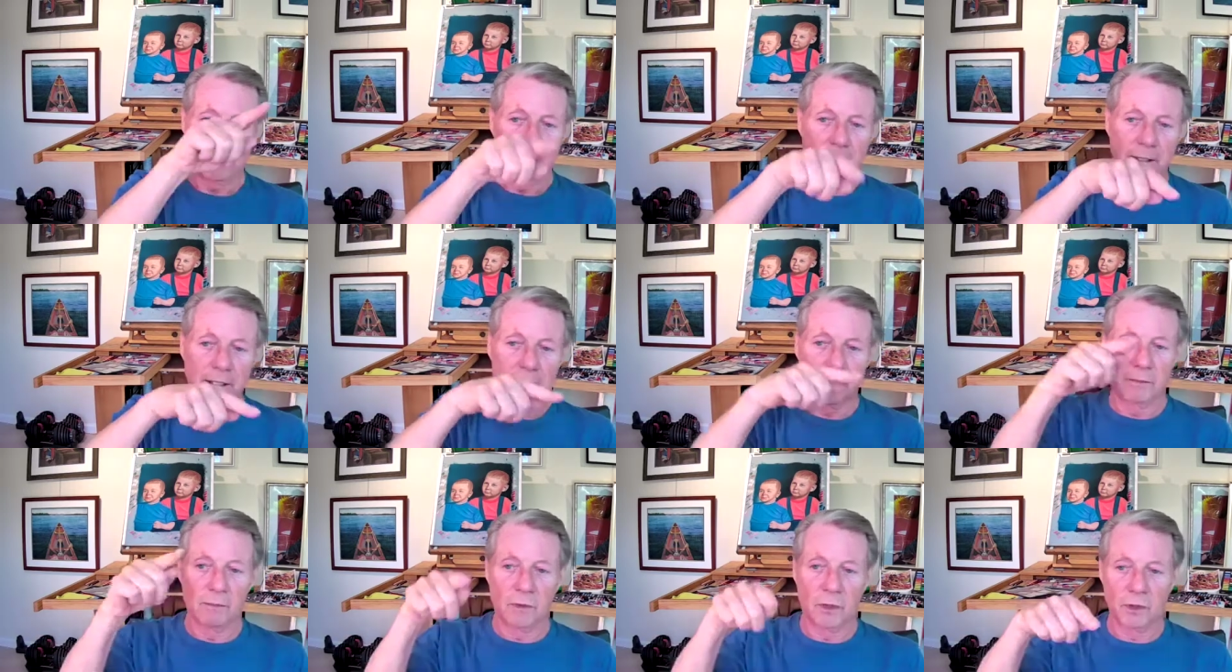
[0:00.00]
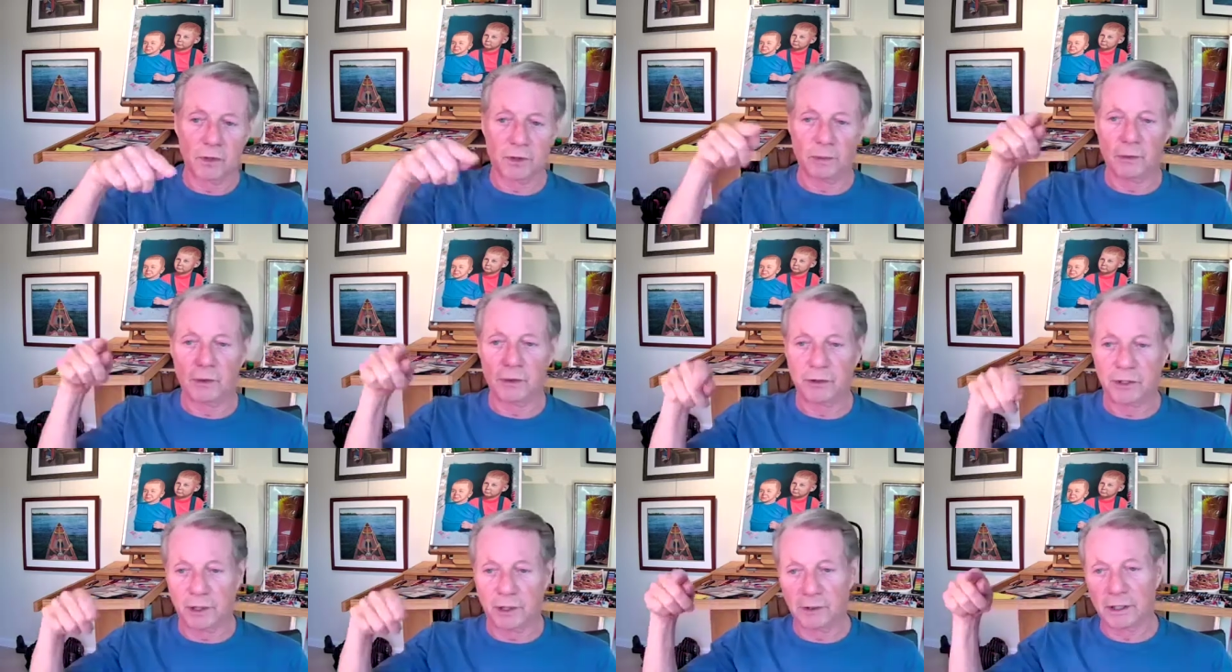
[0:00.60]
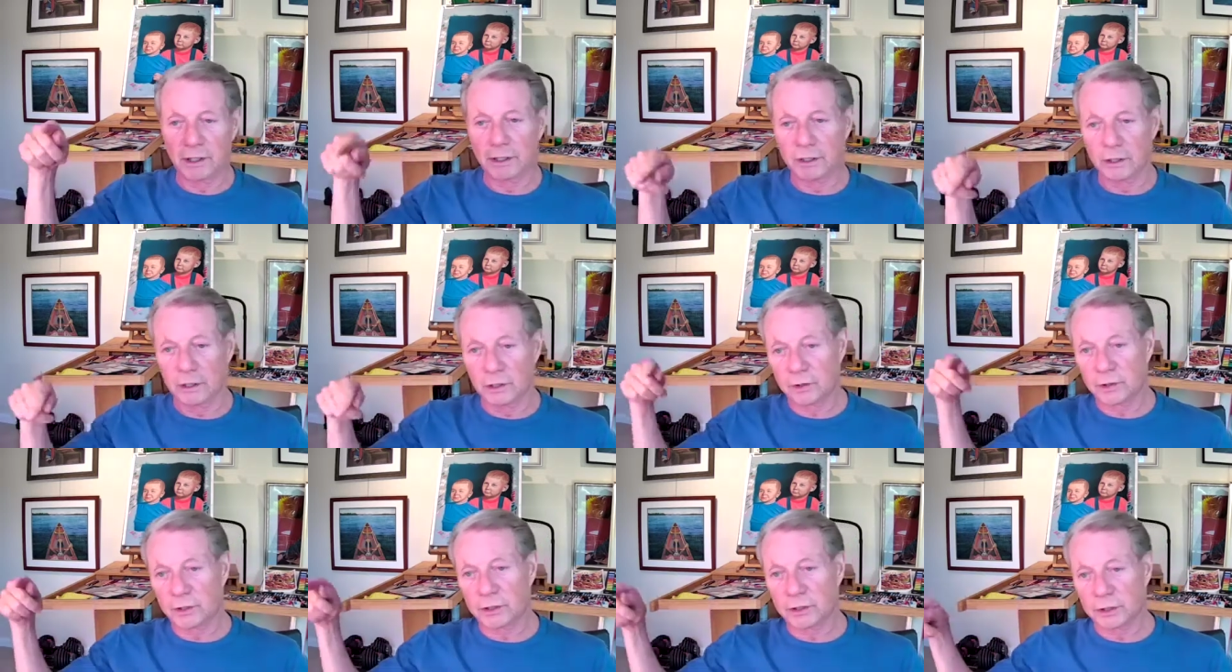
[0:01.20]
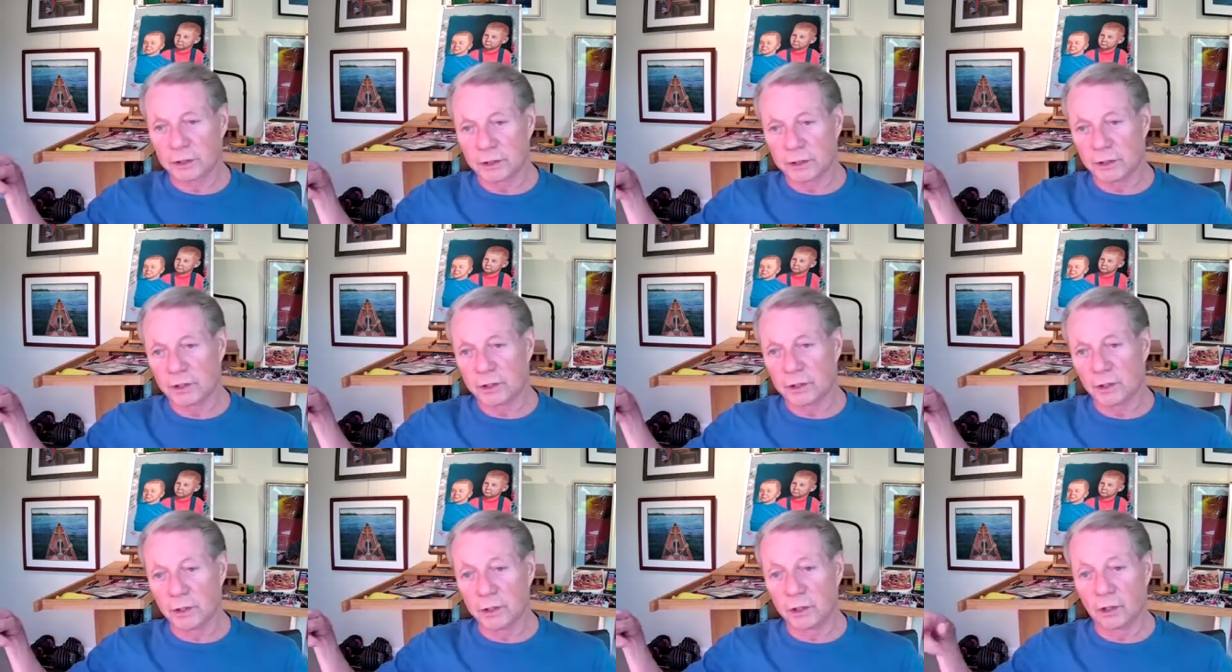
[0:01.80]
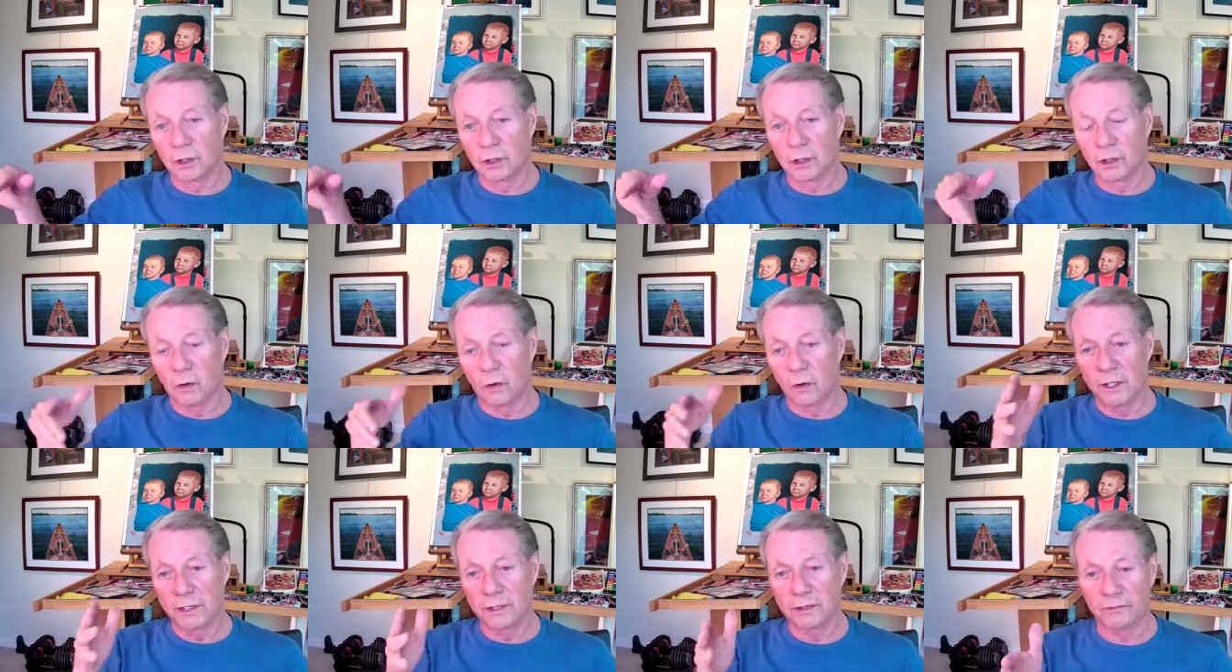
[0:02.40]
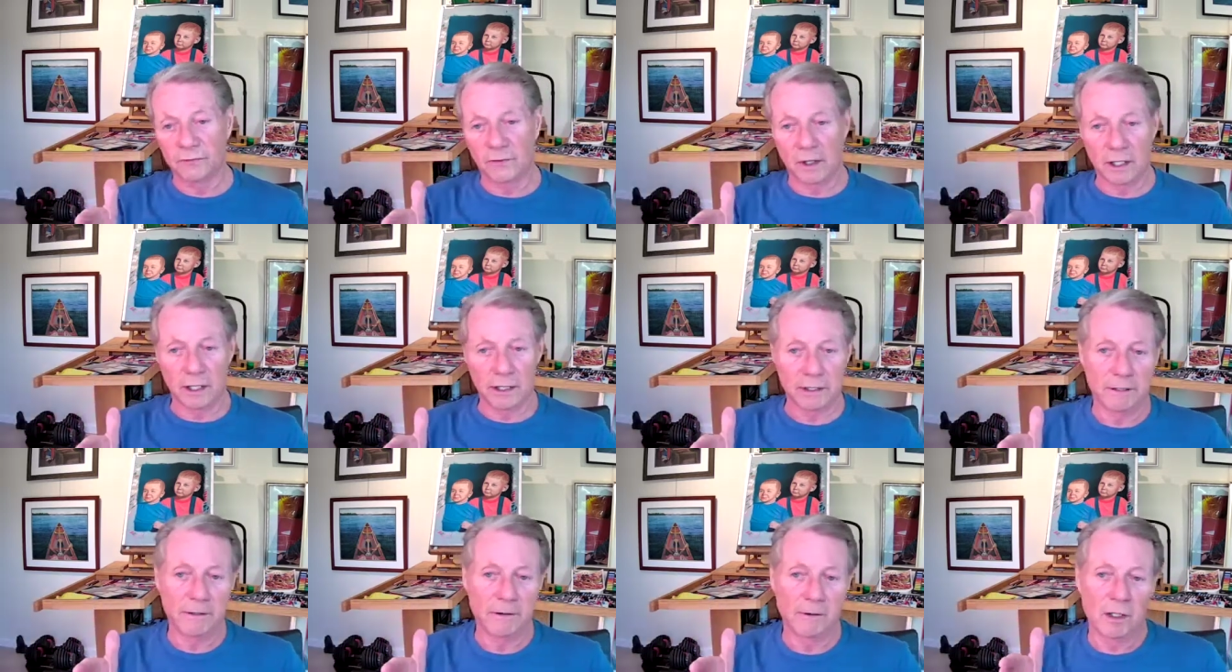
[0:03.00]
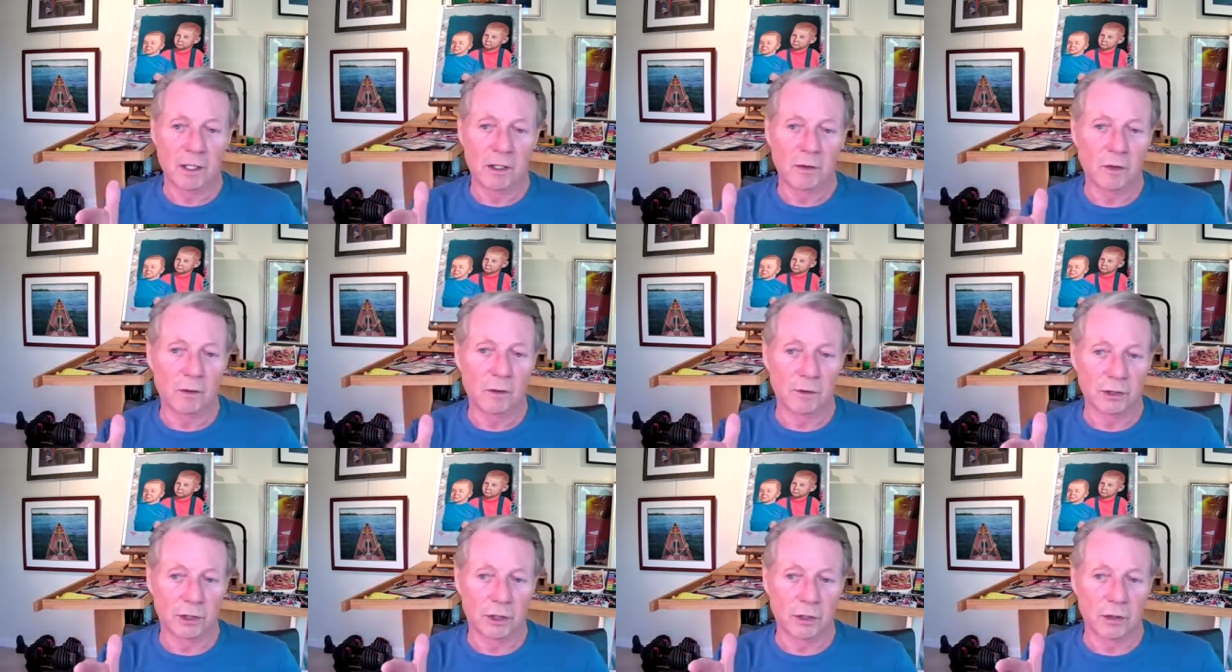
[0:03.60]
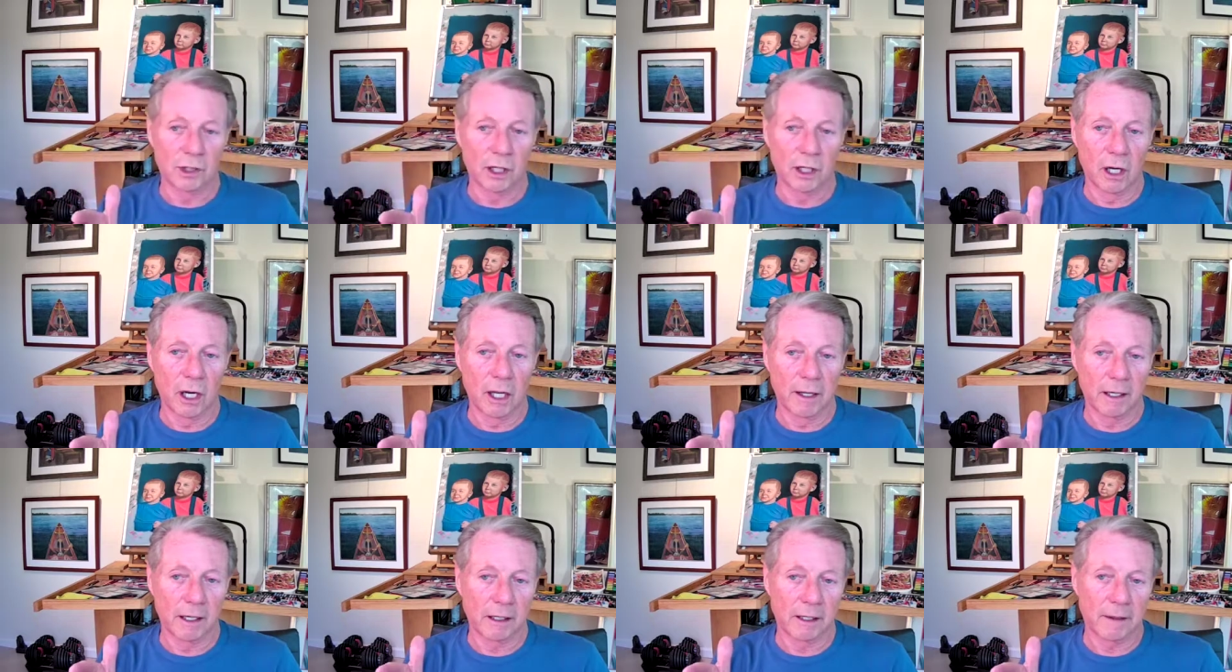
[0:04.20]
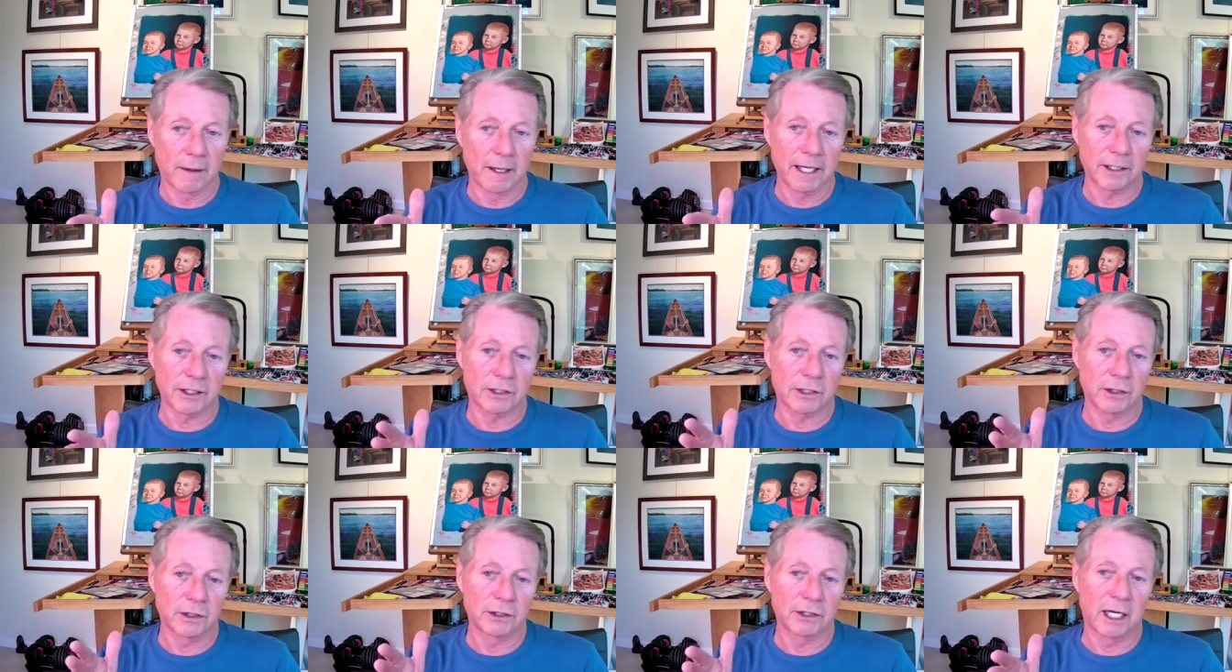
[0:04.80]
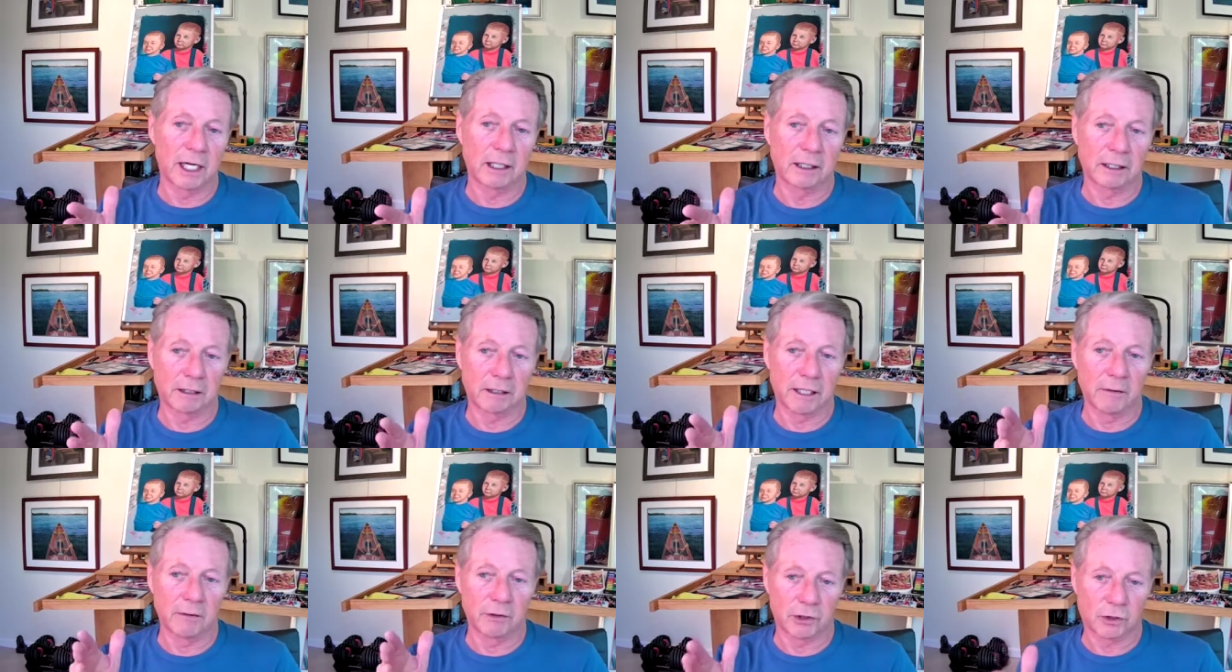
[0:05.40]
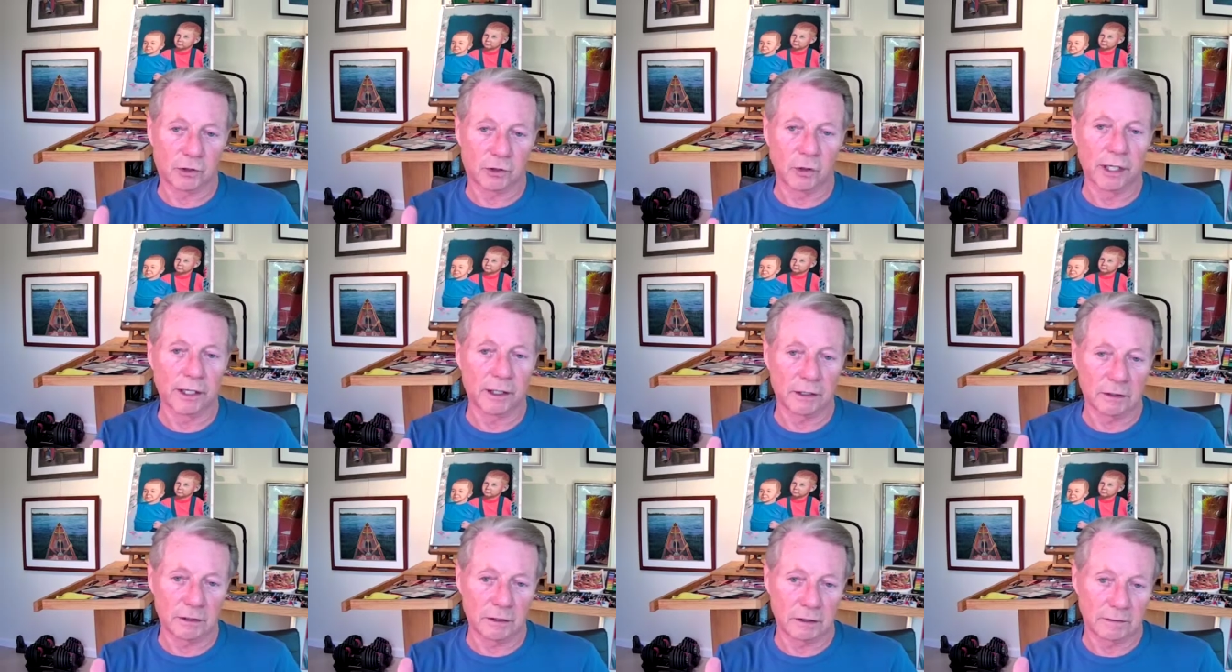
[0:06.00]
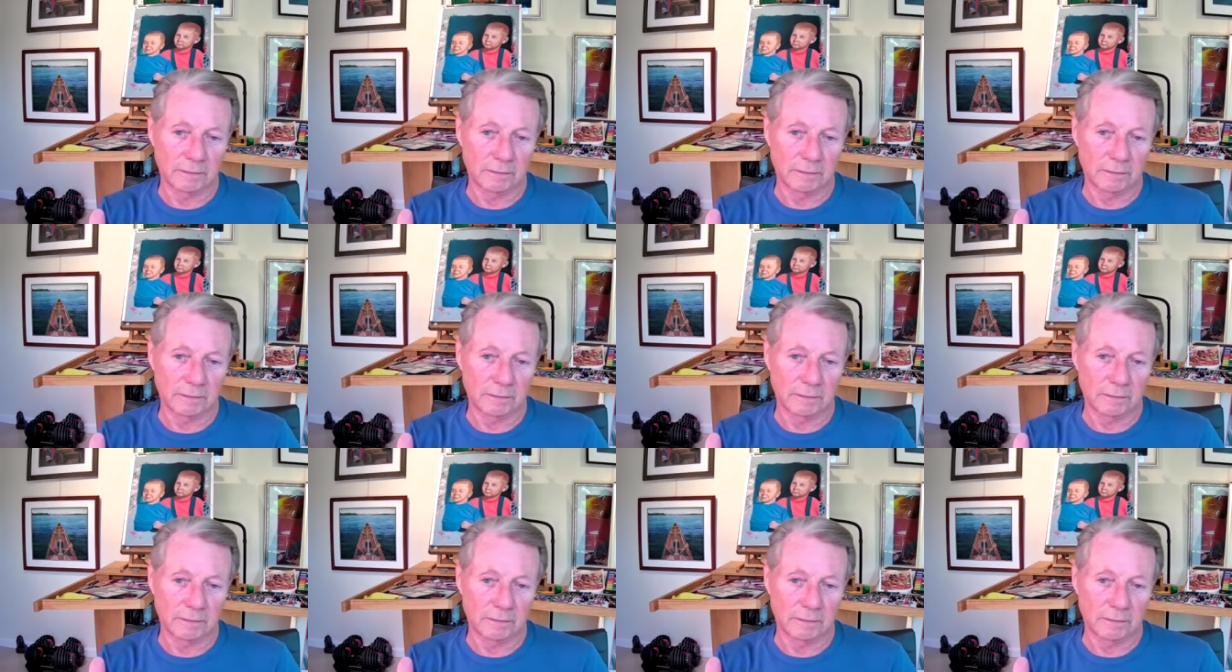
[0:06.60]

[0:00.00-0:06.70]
and multiple doubling dilutions, and so you could quantify what was going on there. And then it turns out that was critical,